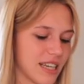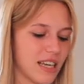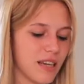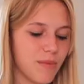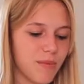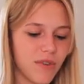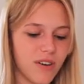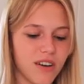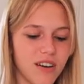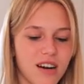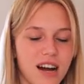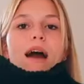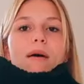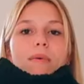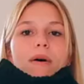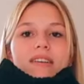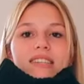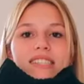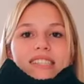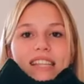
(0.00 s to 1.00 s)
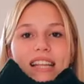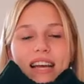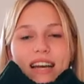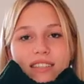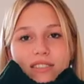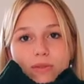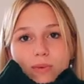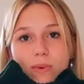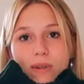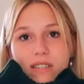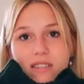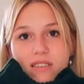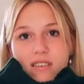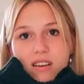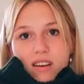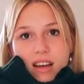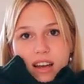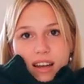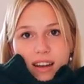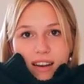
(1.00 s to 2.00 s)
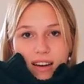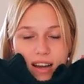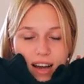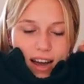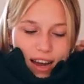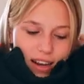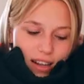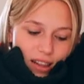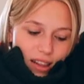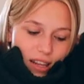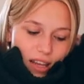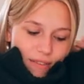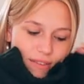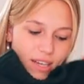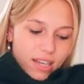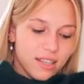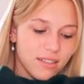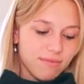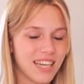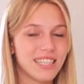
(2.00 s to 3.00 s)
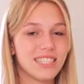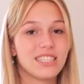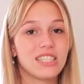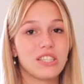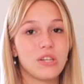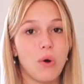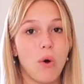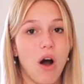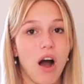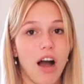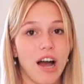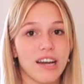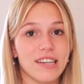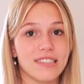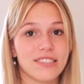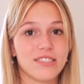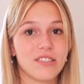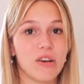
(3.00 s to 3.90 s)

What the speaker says: keeper. I bought this last winter and I love it. It's so hot.